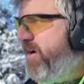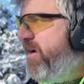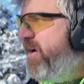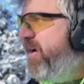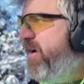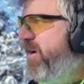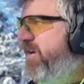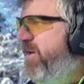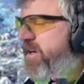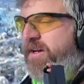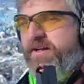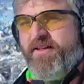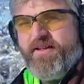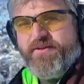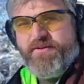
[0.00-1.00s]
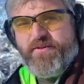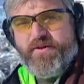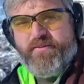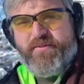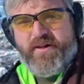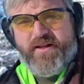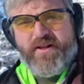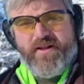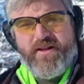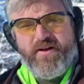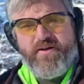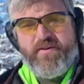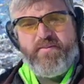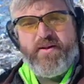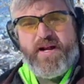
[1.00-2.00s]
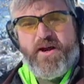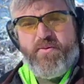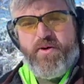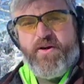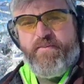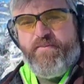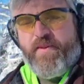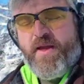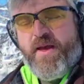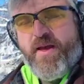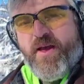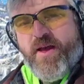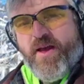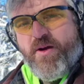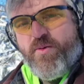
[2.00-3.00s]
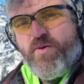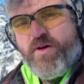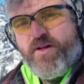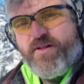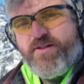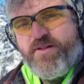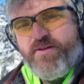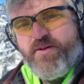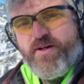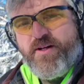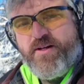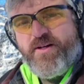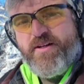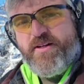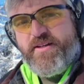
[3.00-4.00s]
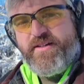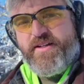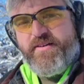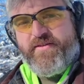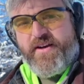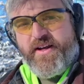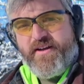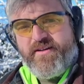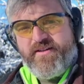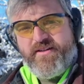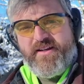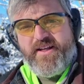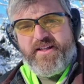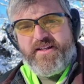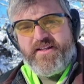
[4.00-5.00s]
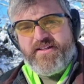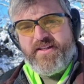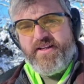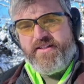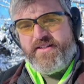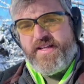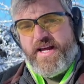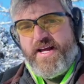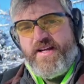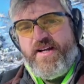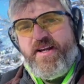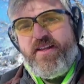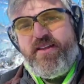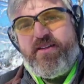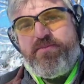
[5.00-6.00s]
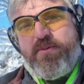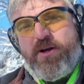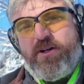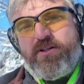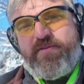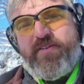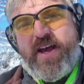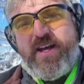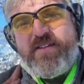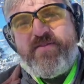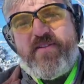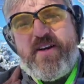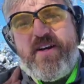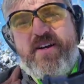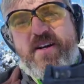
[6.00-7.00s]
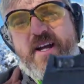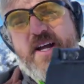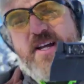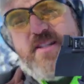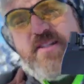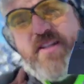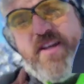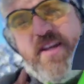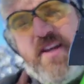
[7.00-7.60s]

Didn't get this one completely loaded, but I will. I wanted to see if I can get this thing sighted in. This Burris Fast Fire has